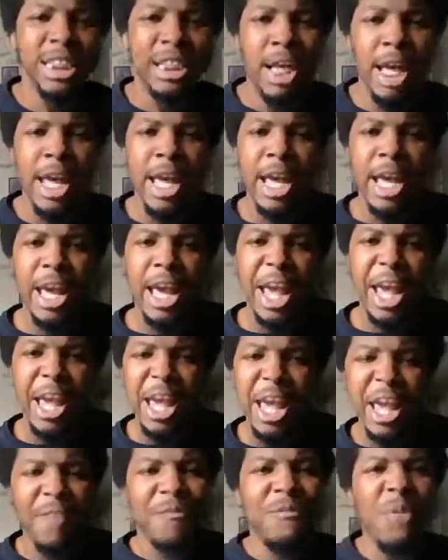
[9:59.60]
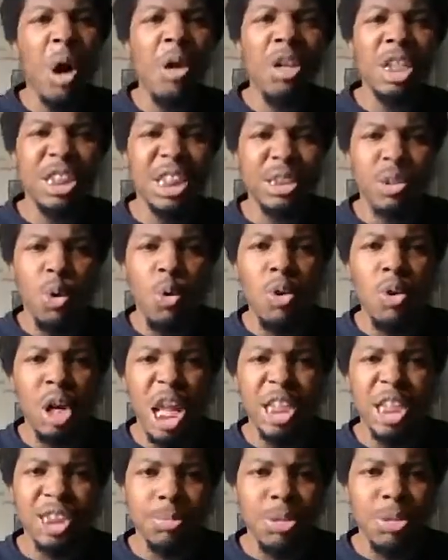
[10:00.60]
it and follows his order
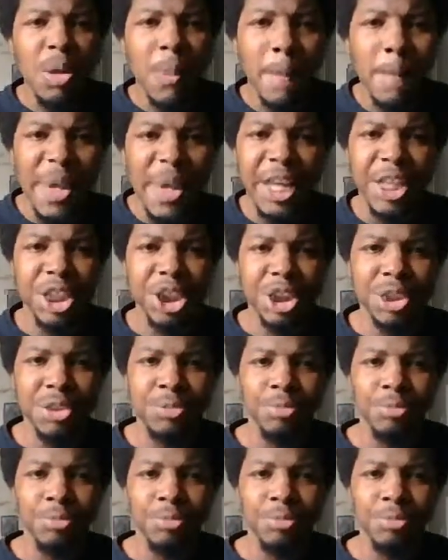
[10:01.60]
like some little bitch.